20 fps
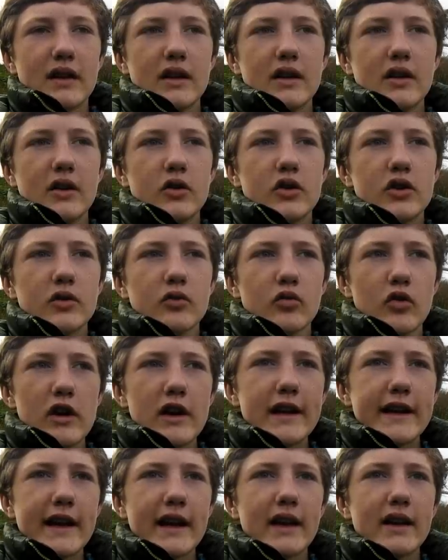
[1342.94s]
you should
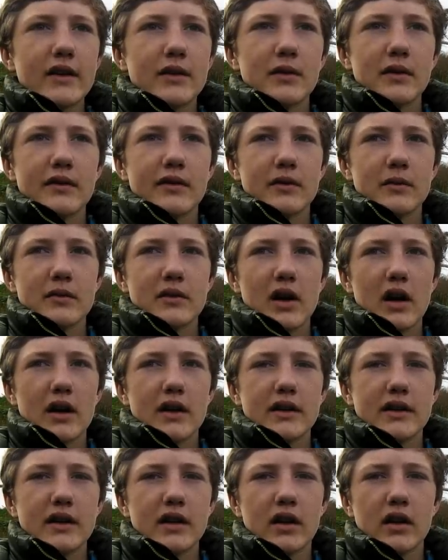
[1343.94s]
really get into it from
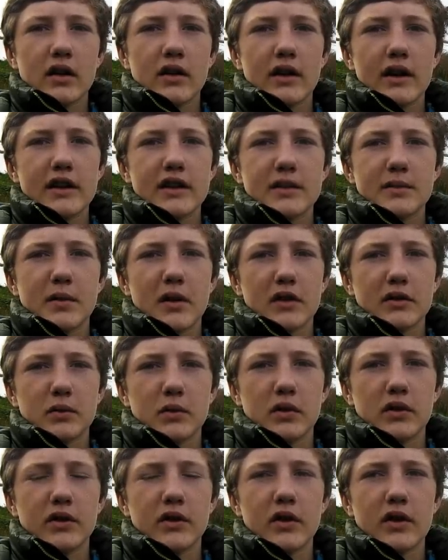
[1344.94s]
like as young an age as
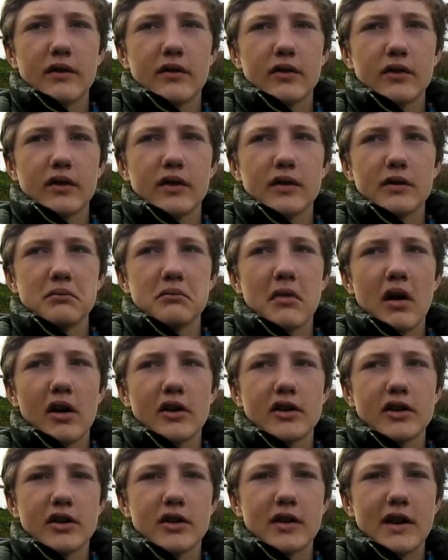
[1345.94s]
possible and do it for as
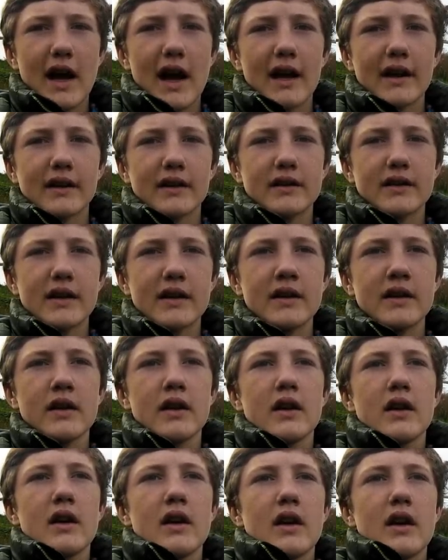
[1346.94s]
much as you can,
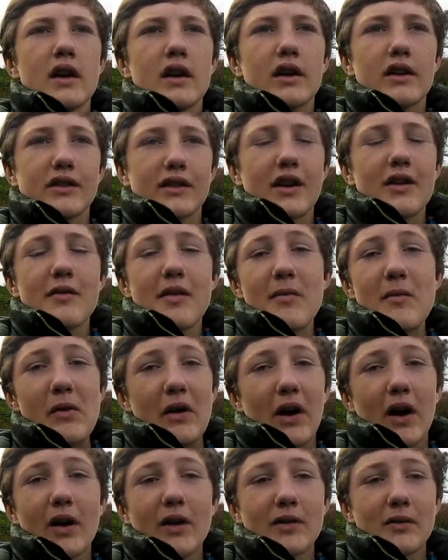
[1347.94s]
because I
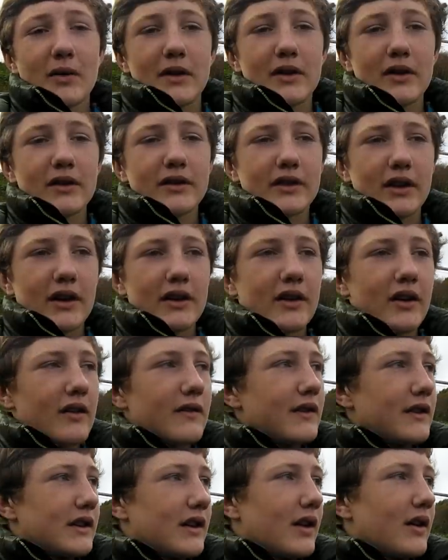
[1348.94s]
remember when I started
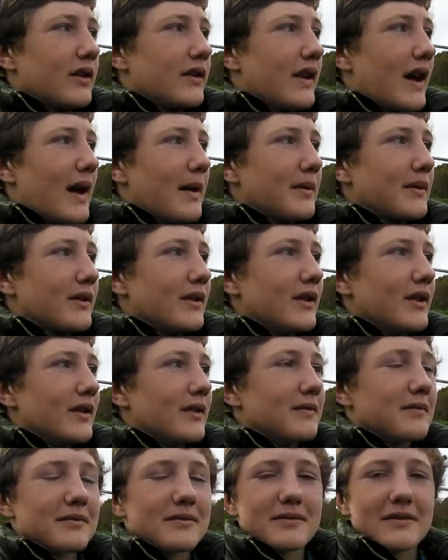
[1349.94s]
night fishing I was
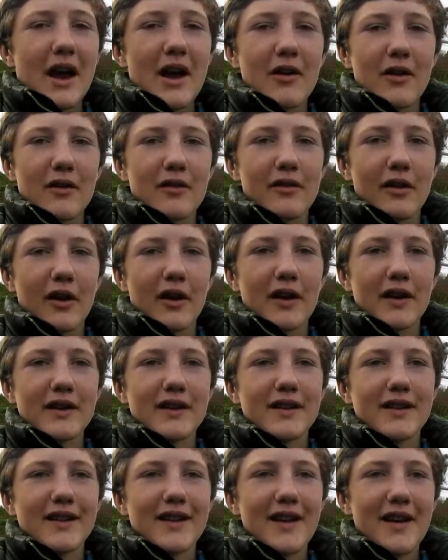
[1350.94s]
absolutely
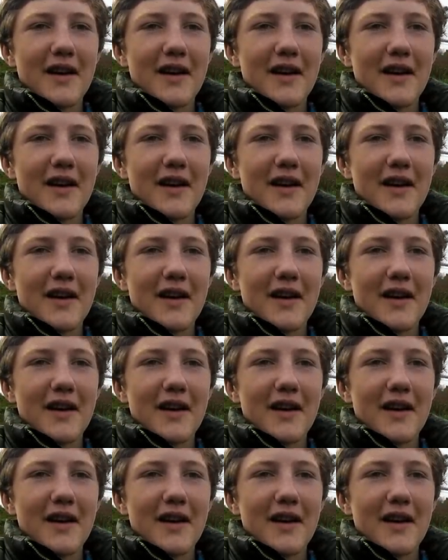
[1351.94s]
terrified,